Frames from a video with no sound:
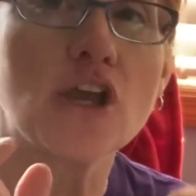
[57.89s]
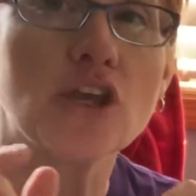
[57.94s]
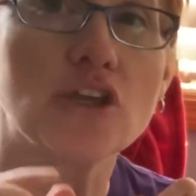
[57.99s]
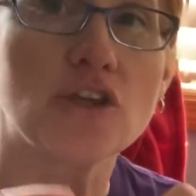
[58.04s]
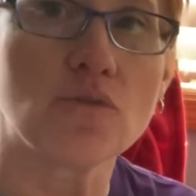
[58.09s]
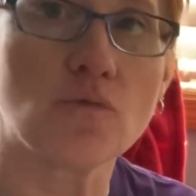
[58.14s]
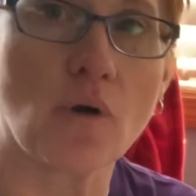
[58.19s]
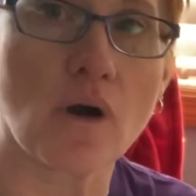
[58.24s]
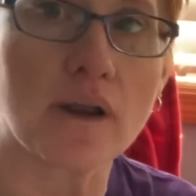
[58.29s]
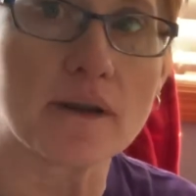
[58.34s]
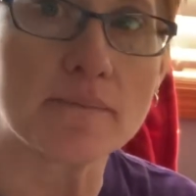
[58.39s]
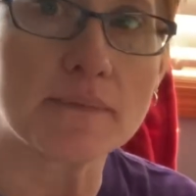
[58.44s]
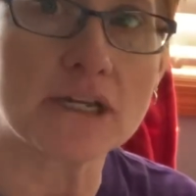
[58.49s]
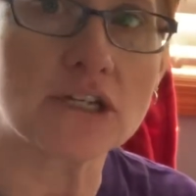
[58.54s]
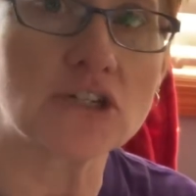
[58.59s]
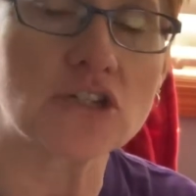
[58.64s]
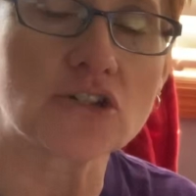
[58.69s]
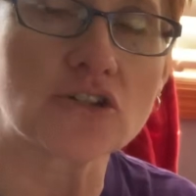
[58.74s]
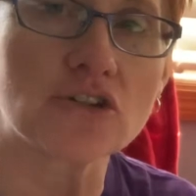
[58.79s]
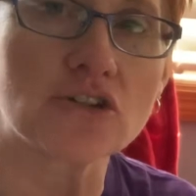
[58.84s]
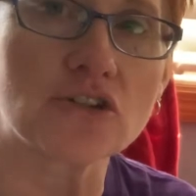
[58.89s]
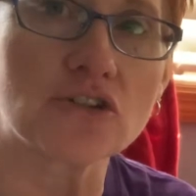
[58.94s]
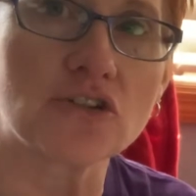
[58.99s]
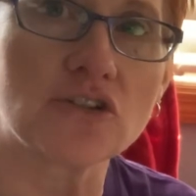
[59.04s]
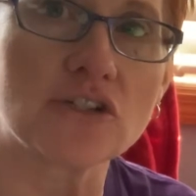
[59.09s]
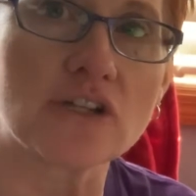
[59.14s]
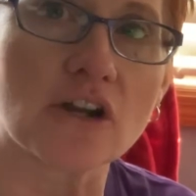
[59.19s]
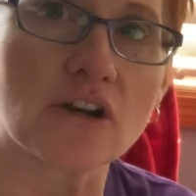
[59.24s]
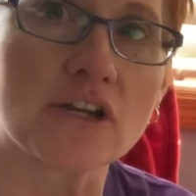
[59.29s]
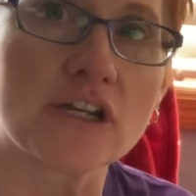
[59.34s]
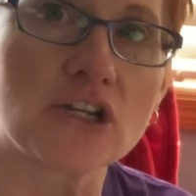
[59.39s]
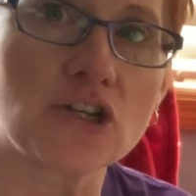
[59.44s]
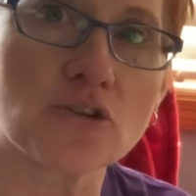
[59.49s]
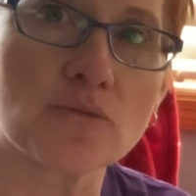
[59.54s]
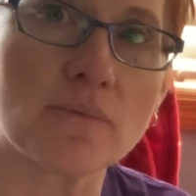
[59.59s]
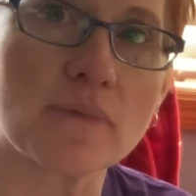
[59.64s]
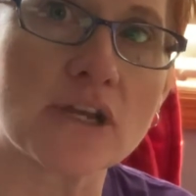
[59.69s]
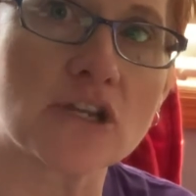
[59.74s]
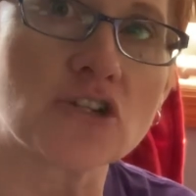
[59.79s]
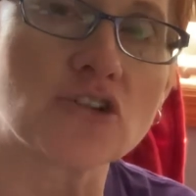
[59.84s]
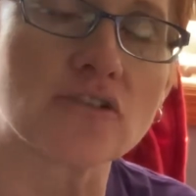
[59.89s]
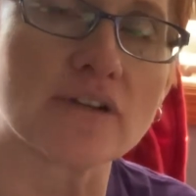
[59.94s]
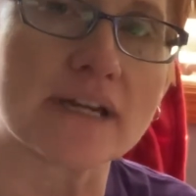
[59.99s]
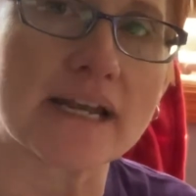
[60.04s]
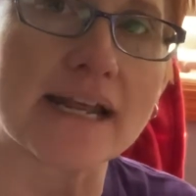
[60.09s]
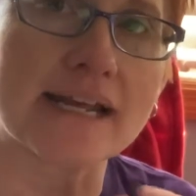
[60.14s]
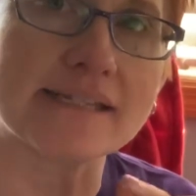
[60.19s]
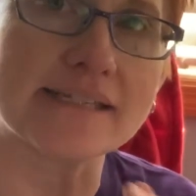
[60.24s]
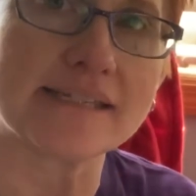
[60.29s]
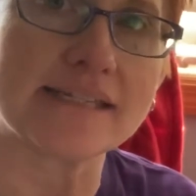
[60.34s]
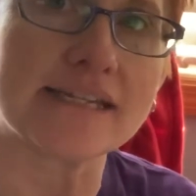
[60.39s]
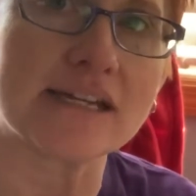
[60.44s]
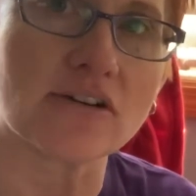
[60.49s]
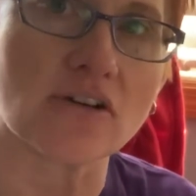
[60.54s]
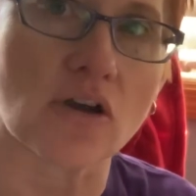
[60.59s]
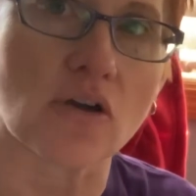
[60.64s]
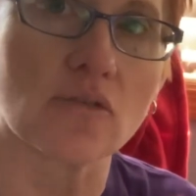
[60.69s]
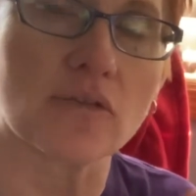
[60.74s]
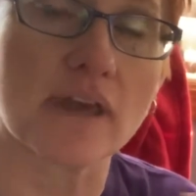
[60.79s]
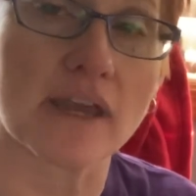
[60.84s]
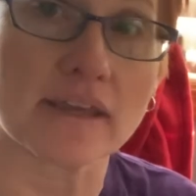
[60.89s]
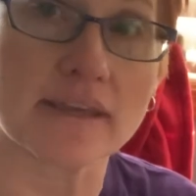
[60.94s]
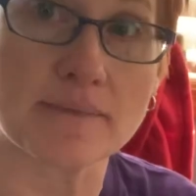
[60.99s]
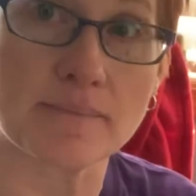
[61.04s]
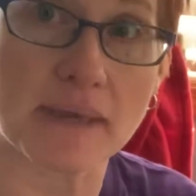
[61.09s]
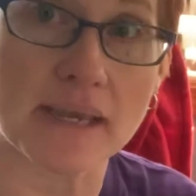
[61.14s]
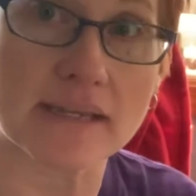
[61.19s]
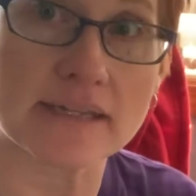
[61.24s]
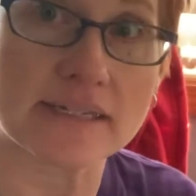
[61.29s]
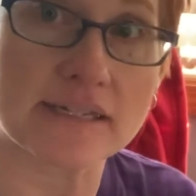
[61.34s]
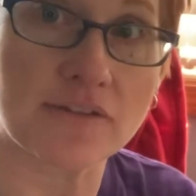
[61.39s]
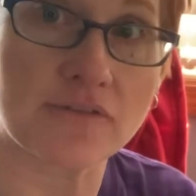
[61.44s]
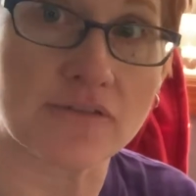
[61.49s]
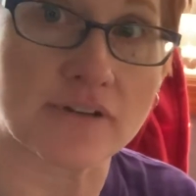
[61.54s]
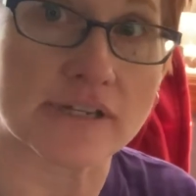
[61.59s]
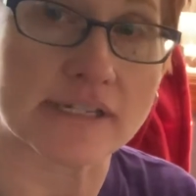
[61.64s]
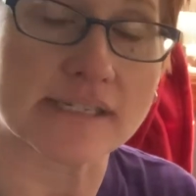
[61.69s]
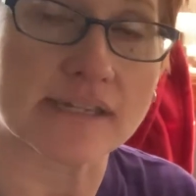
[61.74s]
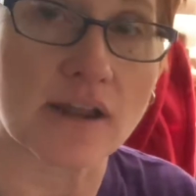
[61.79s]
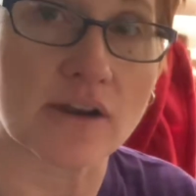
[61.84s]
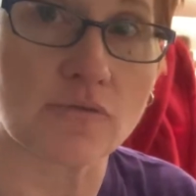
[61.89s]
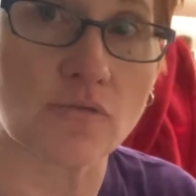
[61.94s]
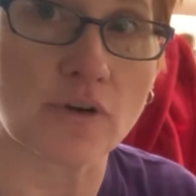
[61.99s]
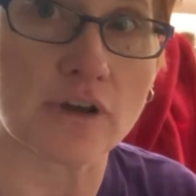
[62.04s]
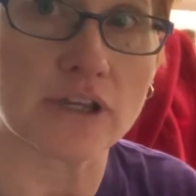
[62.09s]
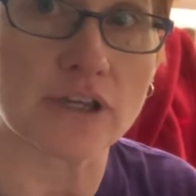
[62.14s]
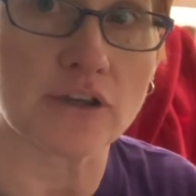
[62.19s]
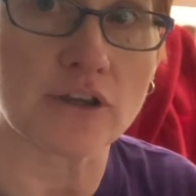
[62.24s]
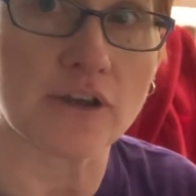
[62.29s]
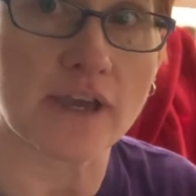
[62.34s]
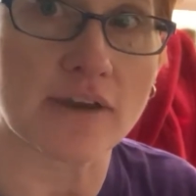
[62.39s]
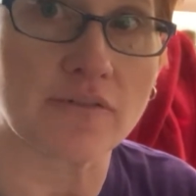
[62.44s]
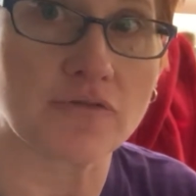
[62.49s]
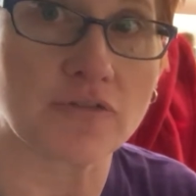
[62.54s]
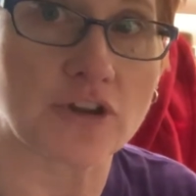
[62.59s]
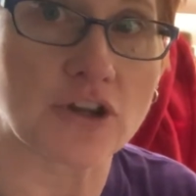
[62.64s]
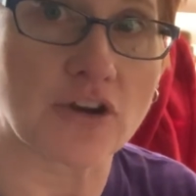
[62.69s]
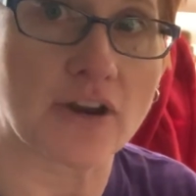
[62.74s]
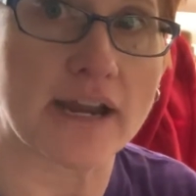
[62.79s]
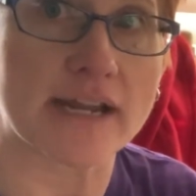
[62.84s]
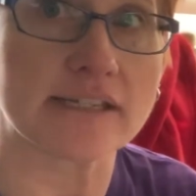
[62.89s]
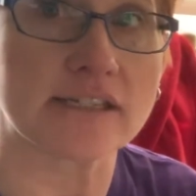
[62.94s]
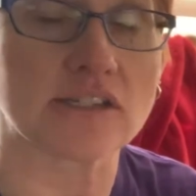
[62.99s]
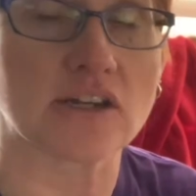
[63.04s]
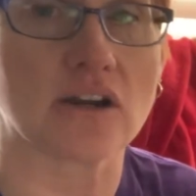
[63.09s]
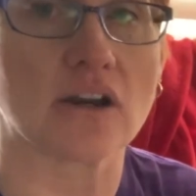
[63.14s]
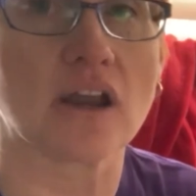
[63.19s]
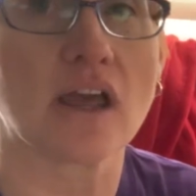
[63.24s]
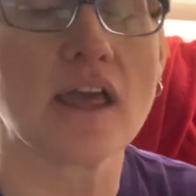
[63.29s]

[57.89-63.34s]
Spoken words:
You want to make sure you're starting your measuring at 0. That can make a difference on what you get for your answer.